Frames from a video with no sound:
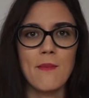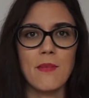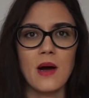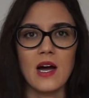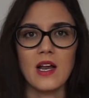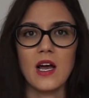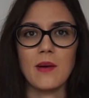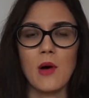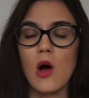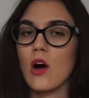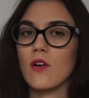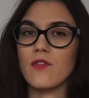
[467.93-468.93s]
but I'm
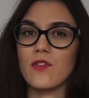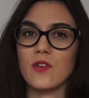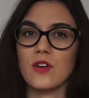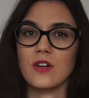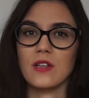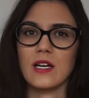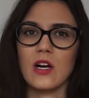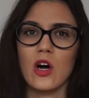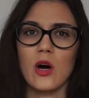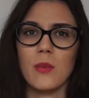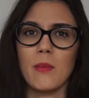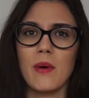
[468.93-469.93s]
all for like
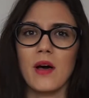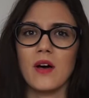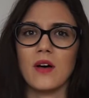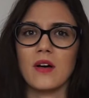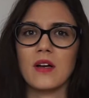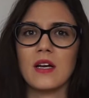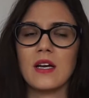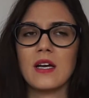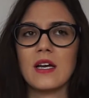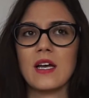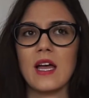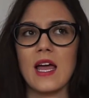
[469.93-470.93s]
almond milk
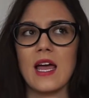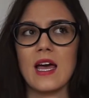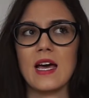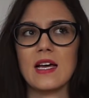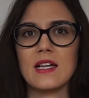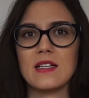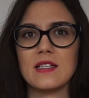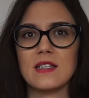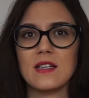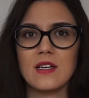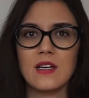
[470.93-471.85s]
and